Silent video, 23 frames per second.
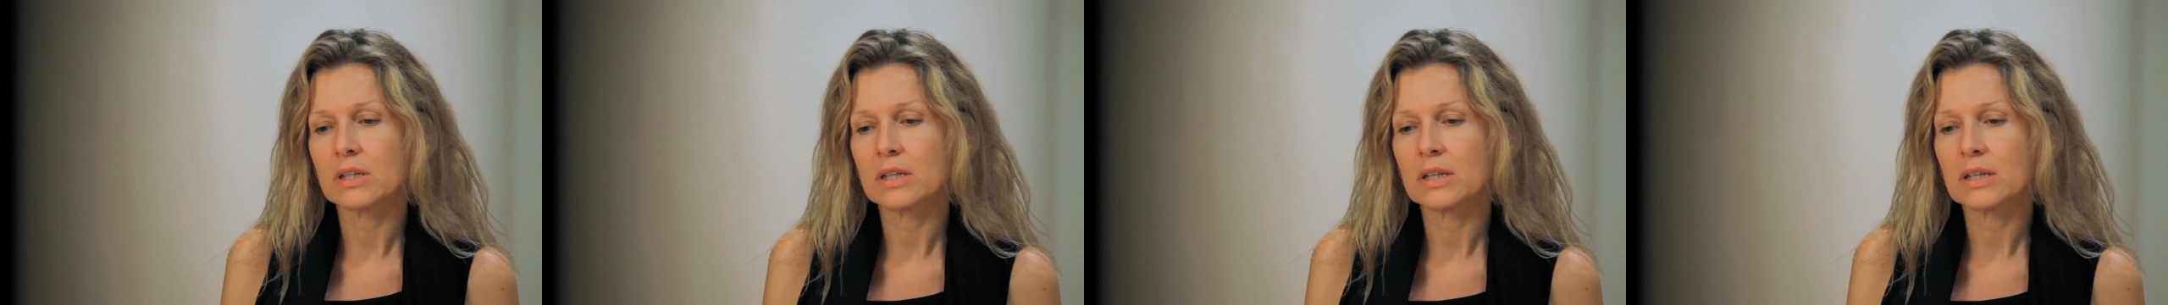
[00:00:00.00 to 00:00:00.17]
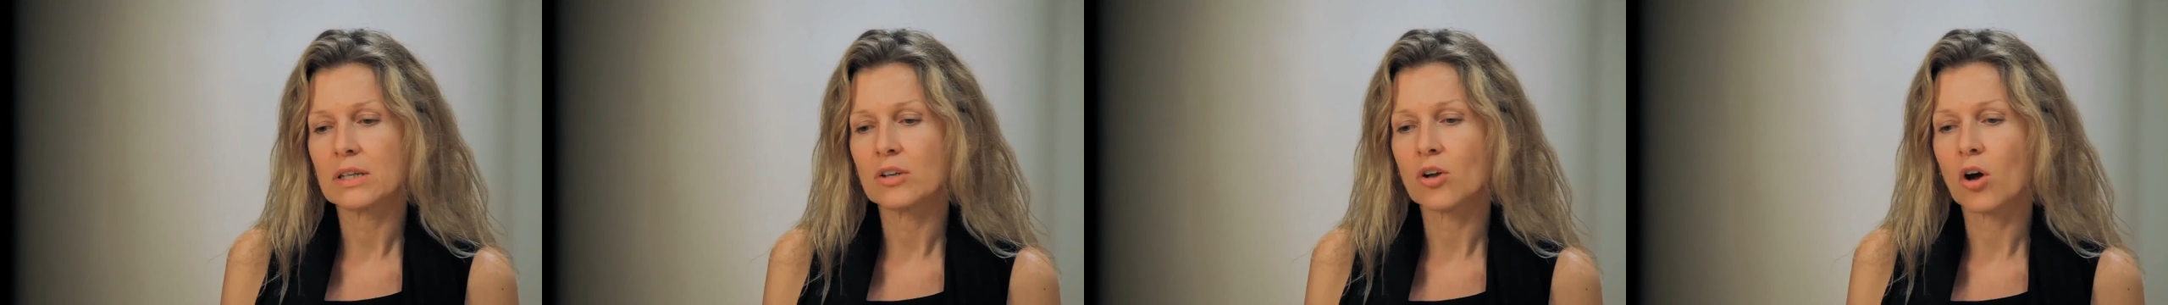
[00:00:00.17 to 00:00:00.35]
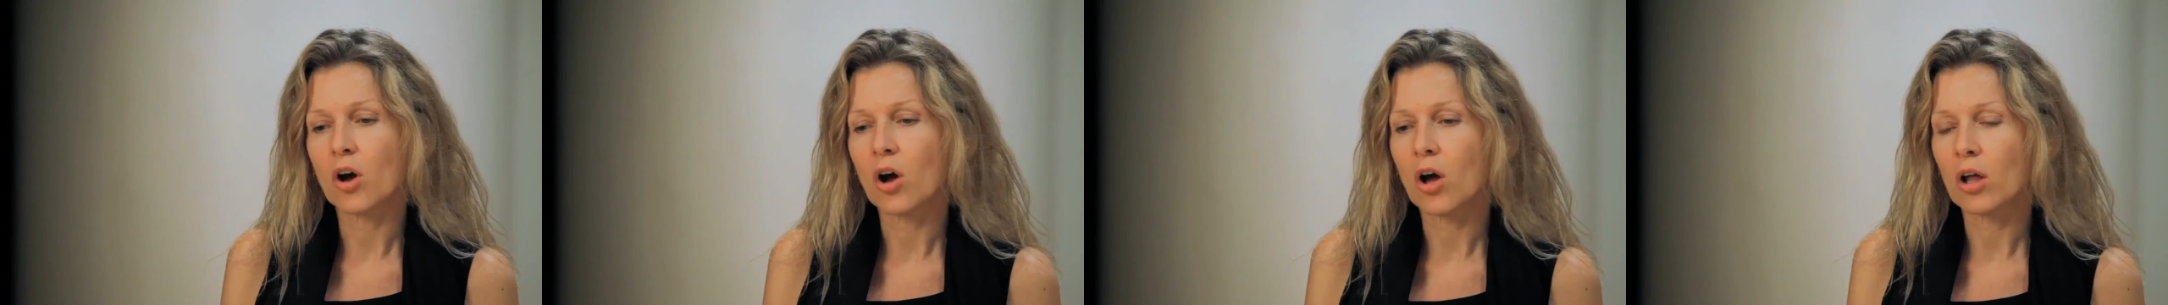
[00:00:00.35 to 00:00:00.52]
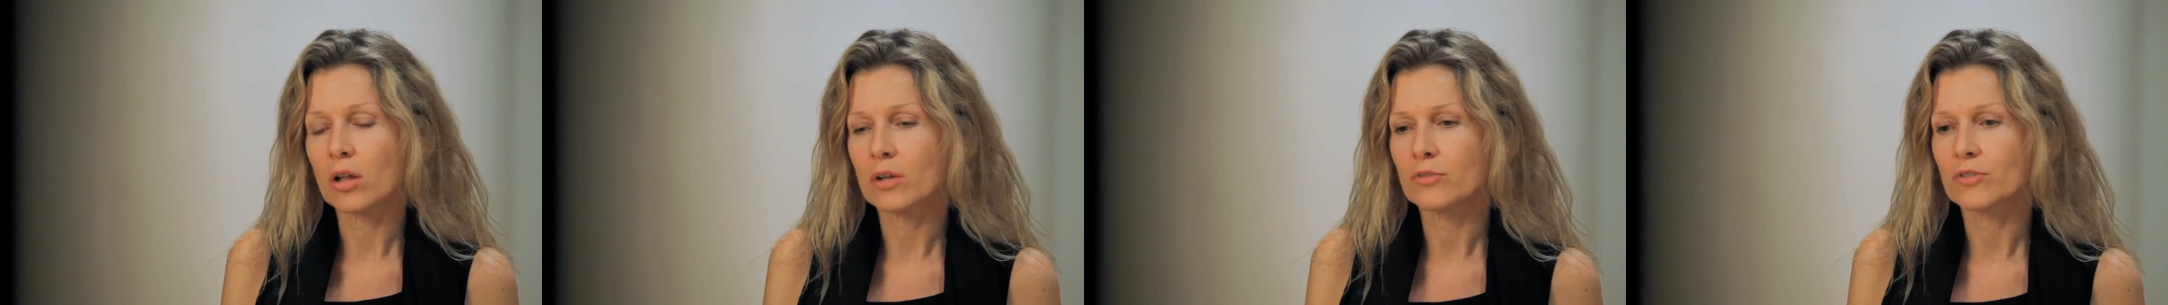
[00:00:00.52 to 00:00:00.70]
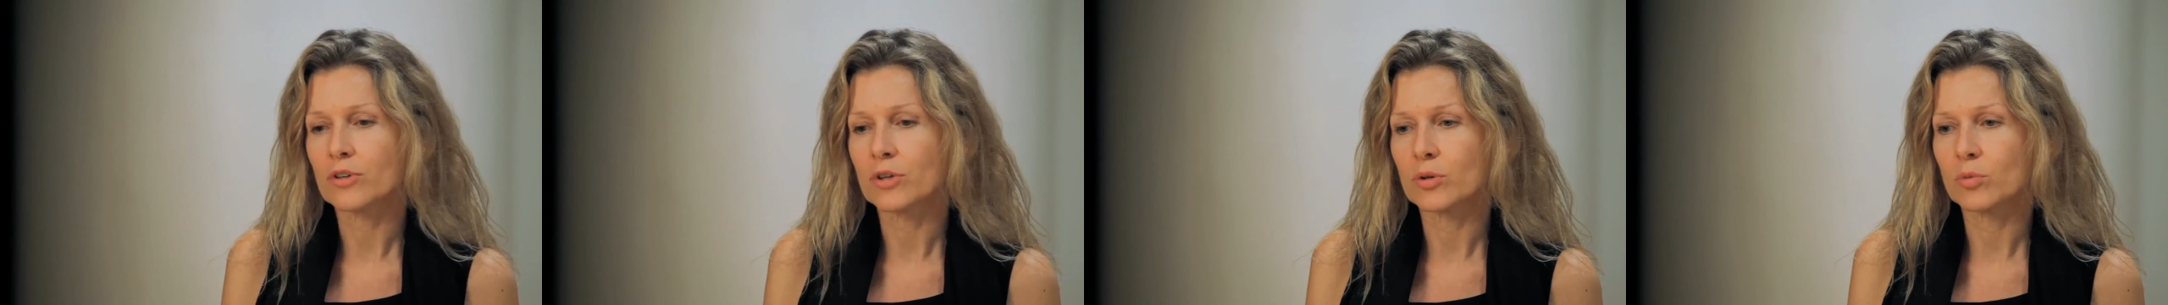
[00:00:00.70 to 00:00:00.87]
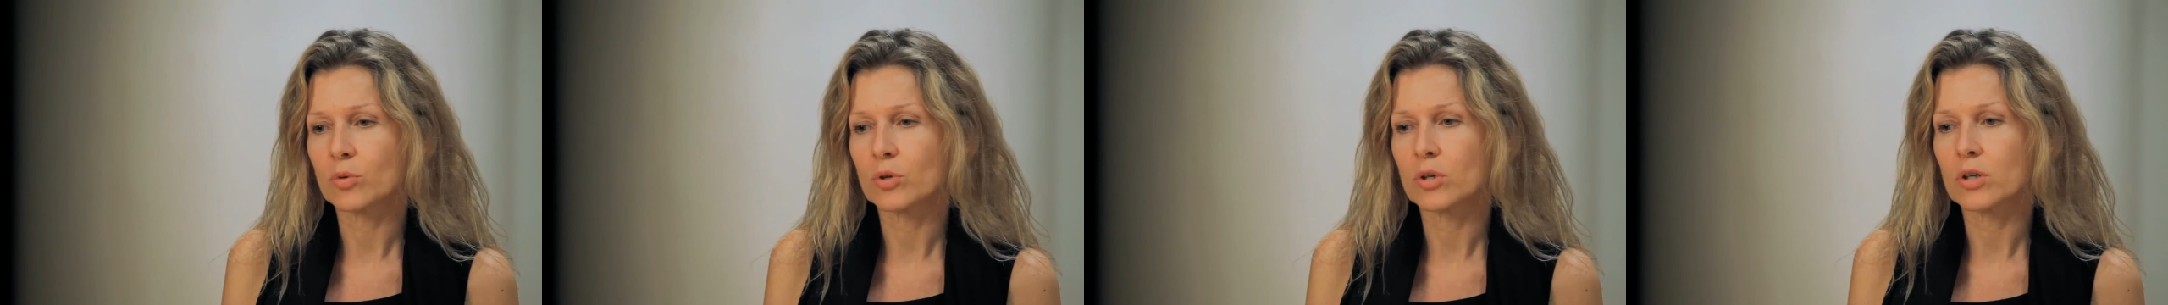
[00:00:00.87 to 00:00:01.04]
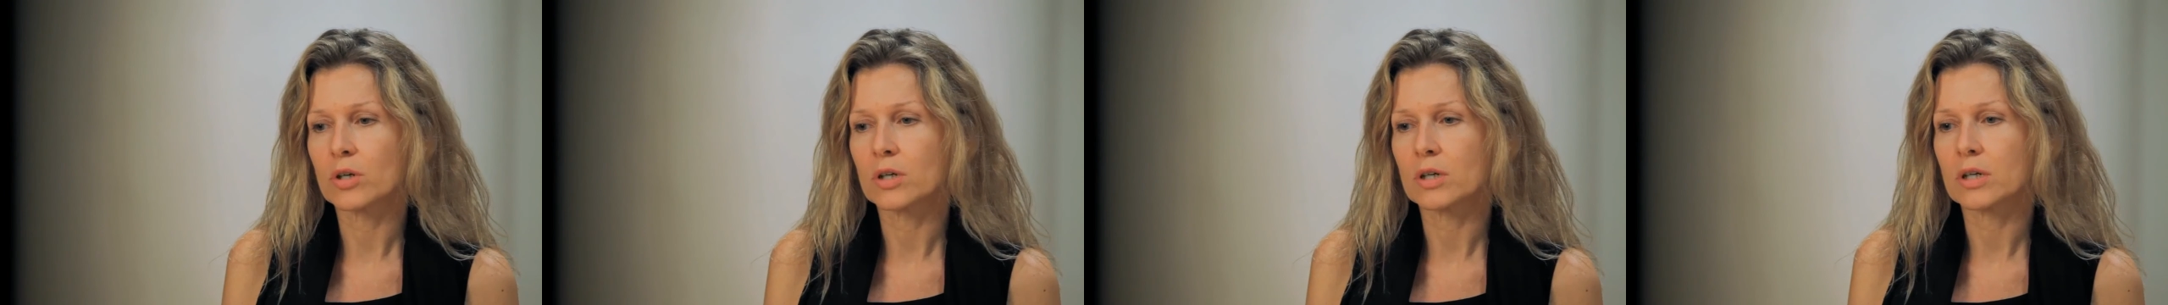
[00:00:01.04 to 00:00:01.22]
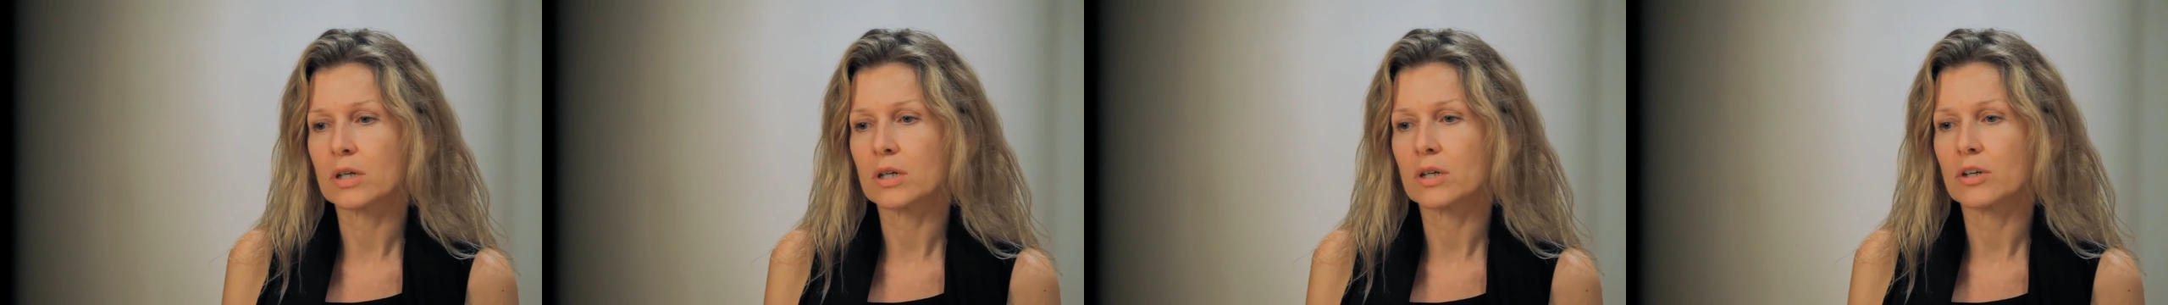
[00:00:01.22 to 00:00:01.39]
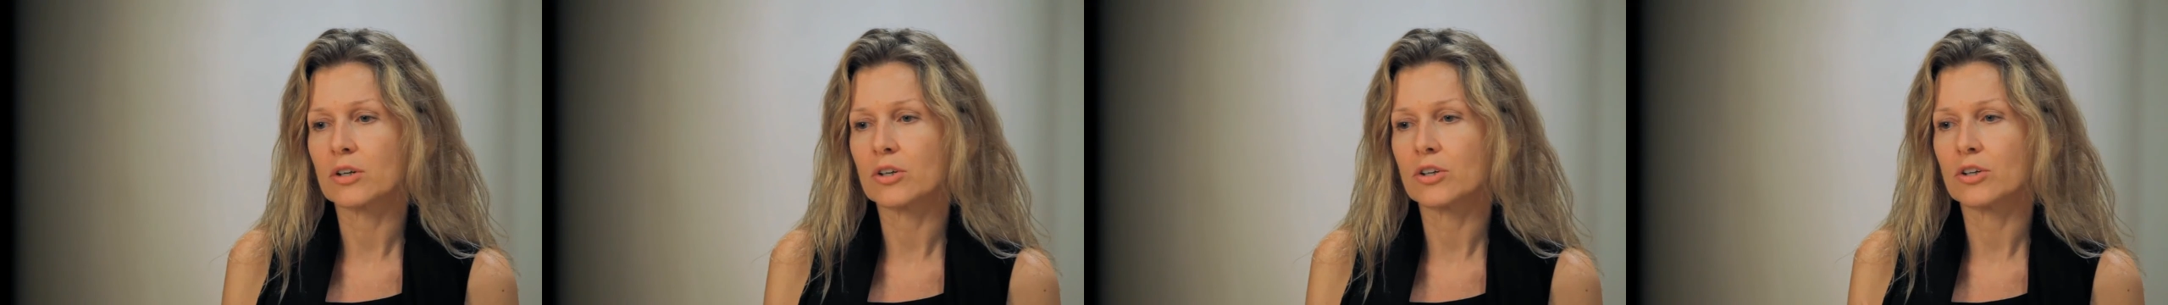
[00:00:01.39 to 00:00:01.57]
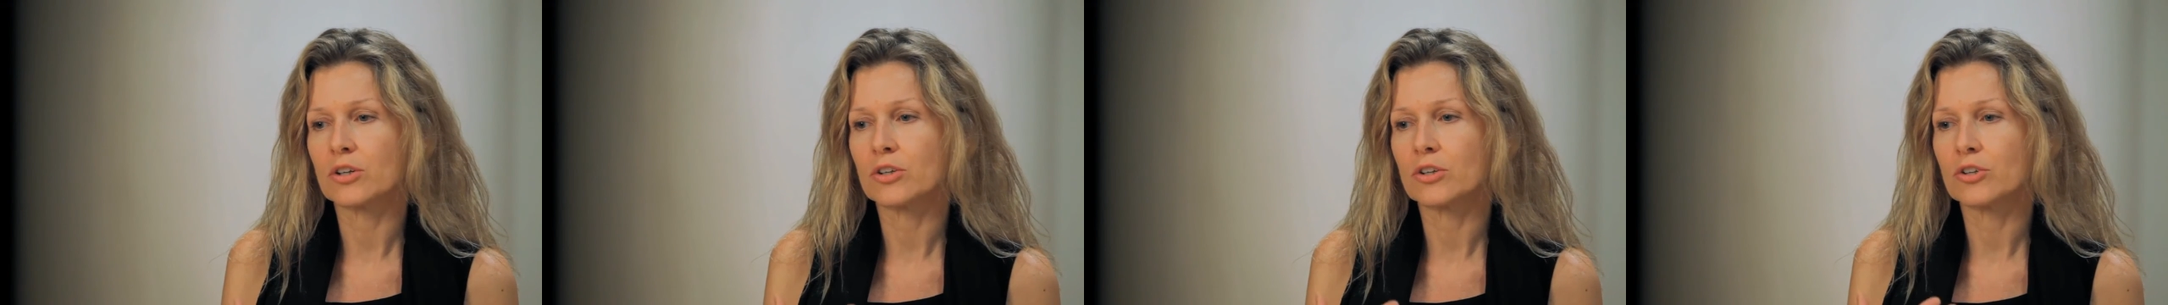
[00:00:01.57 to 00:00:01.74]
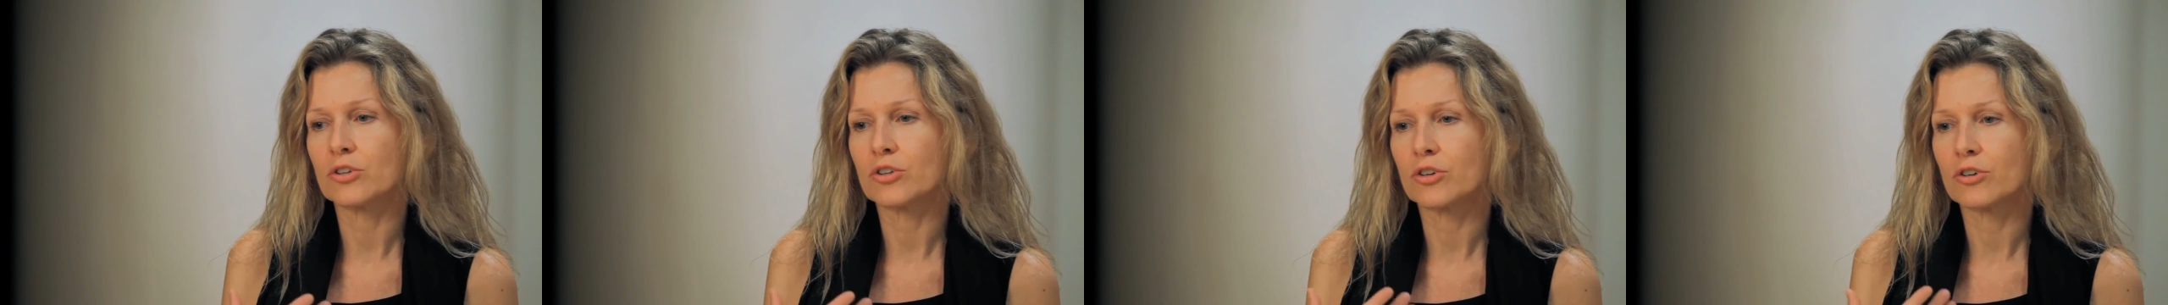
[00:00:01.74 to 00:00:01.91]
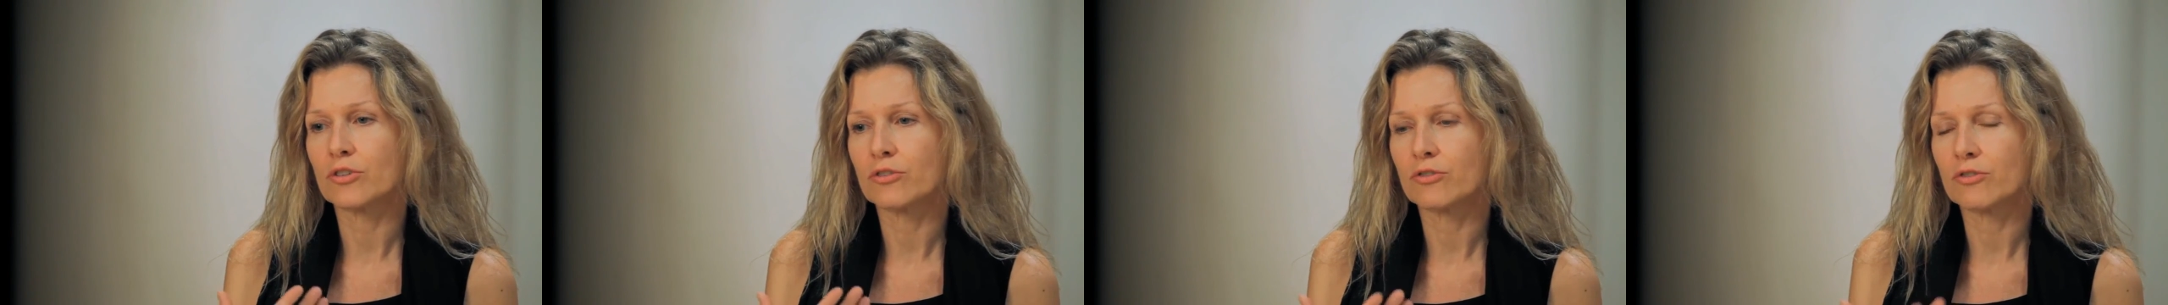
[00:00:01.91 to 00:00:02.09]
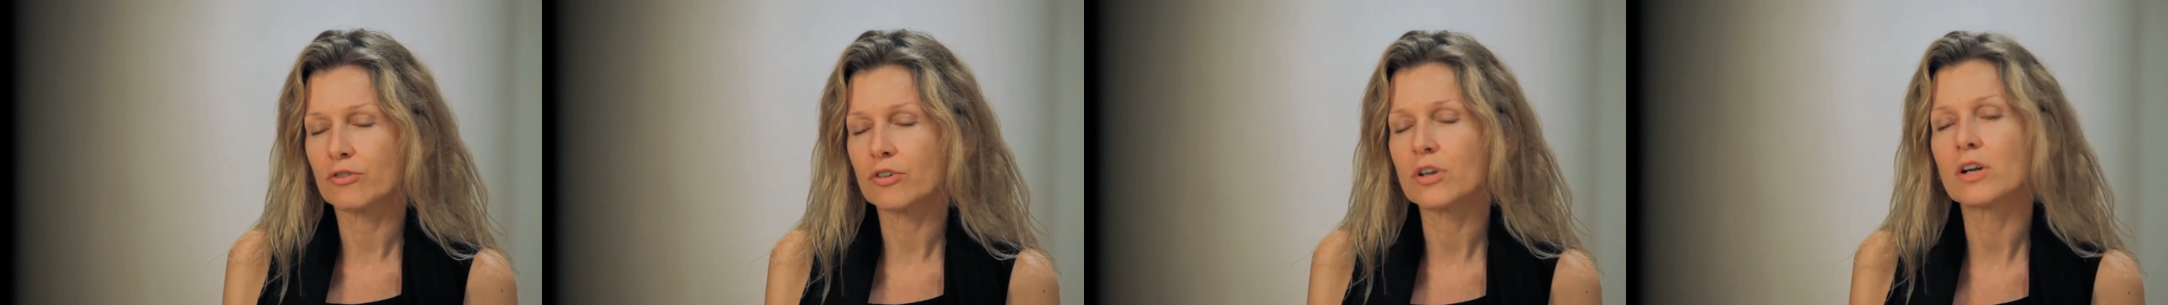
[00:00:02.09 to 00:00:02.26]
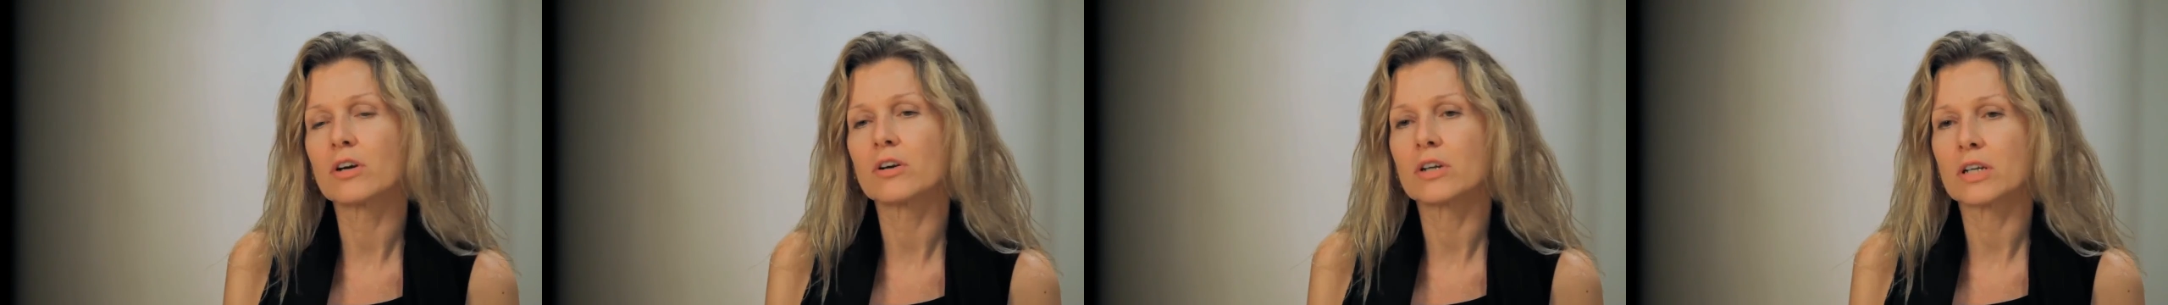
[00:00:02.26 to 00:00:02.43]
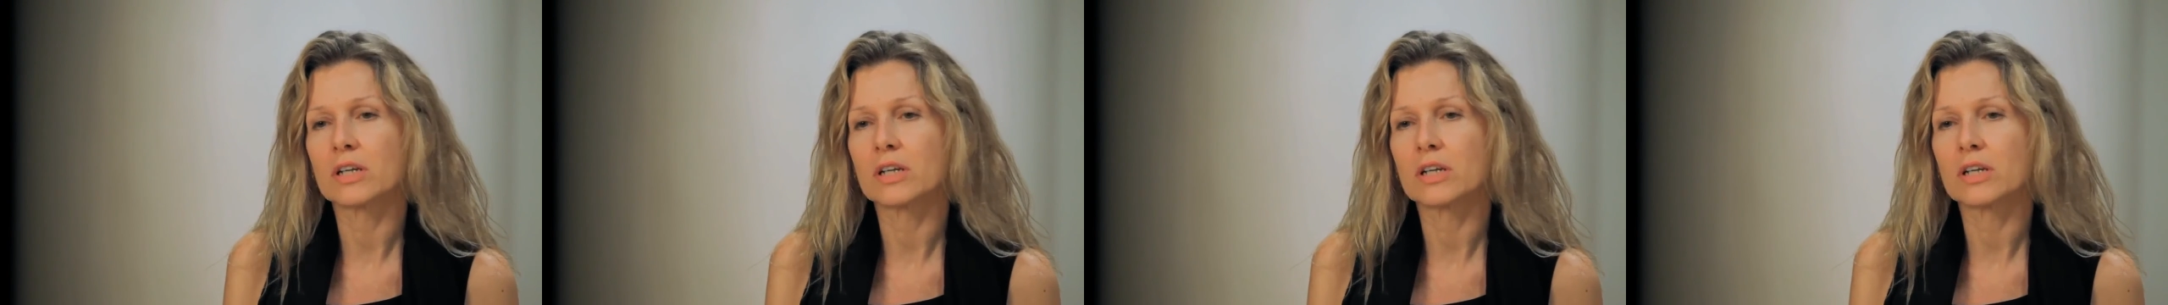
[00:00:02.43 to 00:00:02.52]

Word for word: In all of her work, you're very